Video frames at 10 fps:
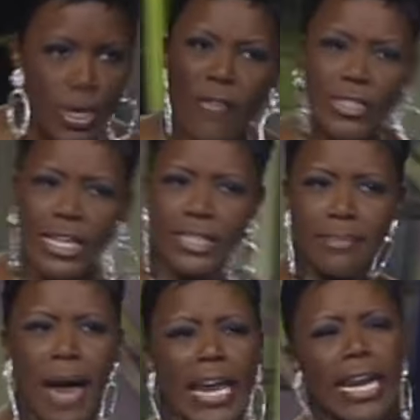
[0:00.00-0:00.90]
You ever see
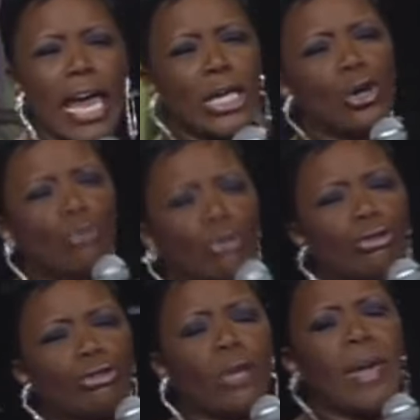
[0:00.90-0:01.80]
somebody that
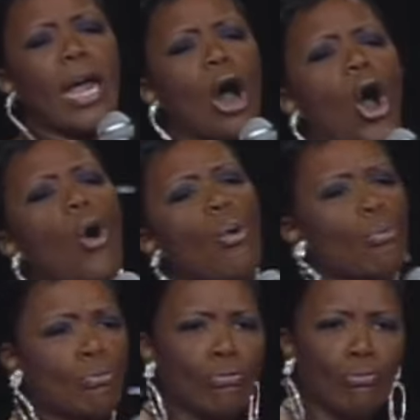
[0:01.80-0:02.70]
used to be a hoe?
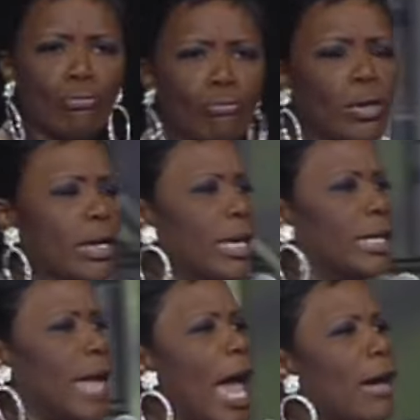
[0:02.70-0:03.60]

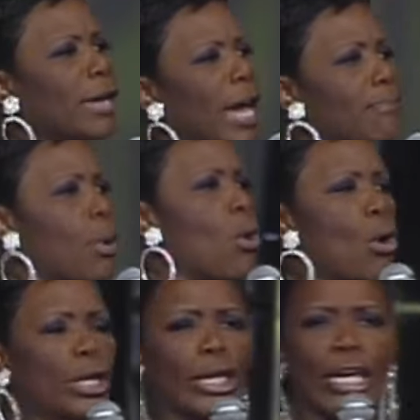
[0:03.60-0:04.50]
Now they
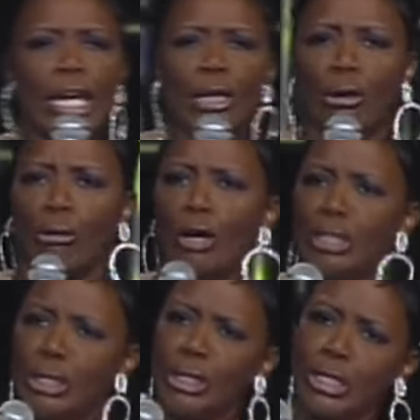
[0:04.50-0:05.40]
born again
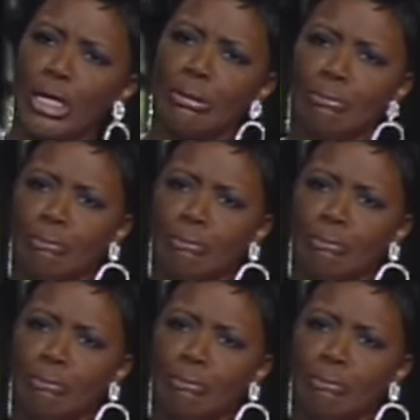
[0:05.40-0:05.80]
Christian.